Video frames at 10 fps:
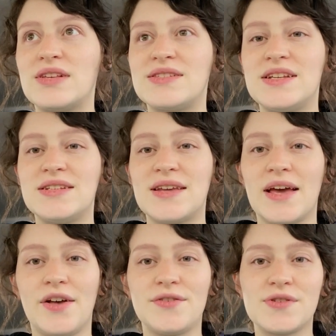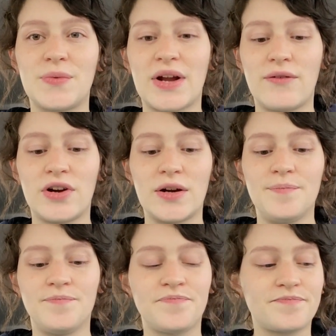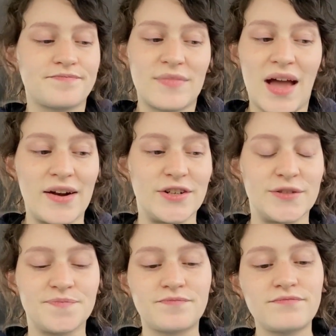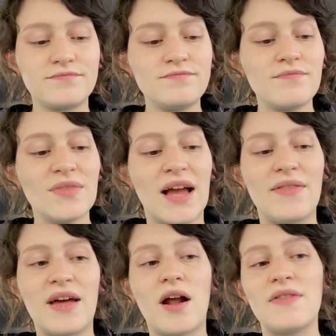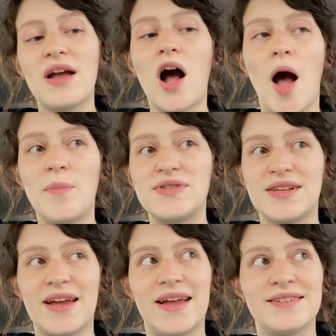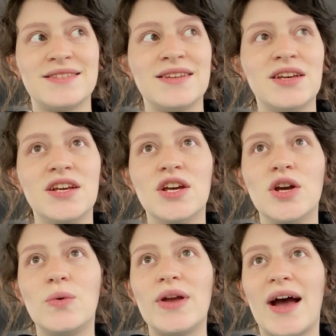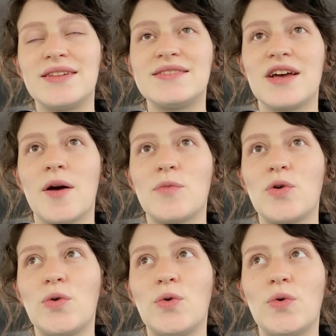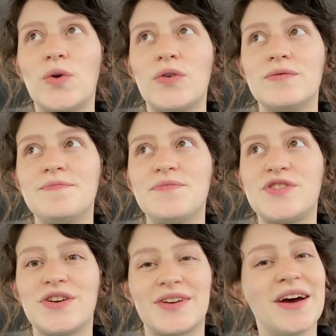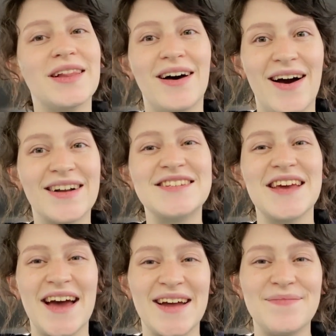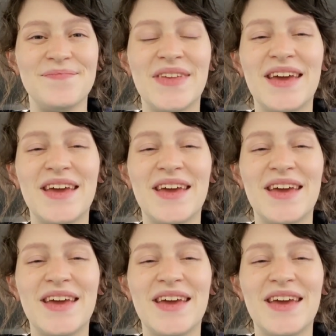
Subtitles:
details or whatever. I don't know. And then on the opposite end, we had some who took a long time.